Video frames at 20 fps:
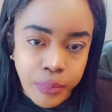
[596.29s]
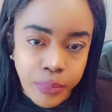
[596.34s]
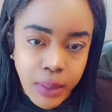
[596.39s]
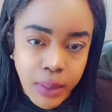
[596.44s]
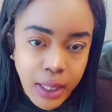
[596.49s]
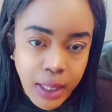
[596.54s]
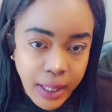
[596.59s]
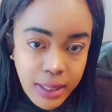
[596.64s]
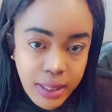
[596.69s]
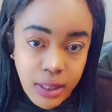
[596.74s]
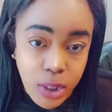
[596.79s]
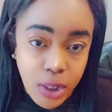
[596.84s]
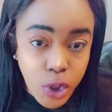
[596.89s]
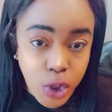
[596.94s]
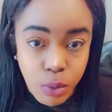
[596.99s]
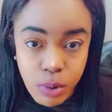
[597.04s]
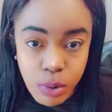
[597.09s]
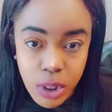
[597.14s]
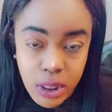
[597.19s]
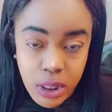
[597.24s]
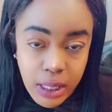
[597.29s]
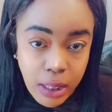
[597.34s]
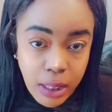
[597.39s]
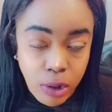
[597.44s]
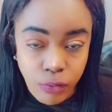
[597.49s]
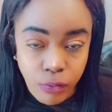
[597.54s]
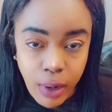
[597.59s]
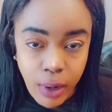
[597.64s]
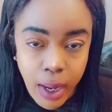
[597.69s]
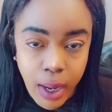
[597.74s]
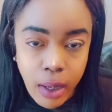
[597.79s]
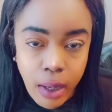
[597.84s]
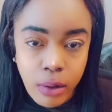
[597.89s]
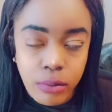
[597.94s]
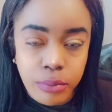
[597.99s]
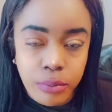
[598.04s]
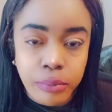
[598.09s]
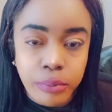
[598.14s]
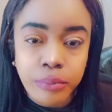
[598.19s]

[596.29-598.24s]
like I said, she was sticking around,